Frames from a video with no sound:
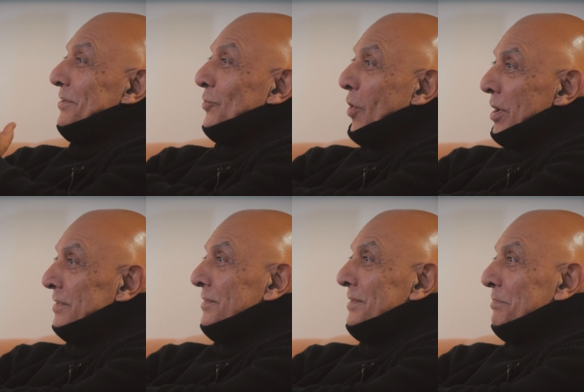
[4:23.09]

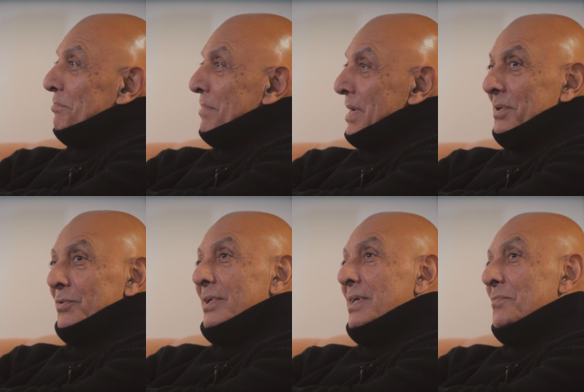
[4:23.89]
thought maybe
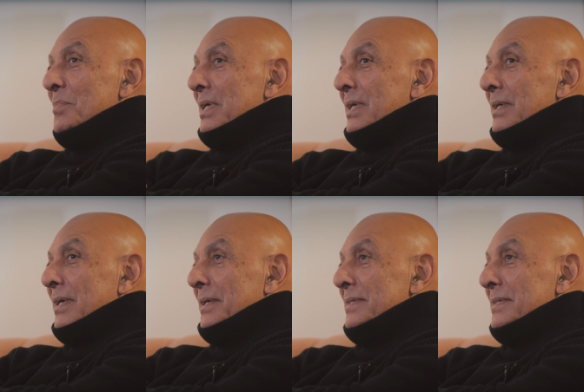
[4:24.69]
to give me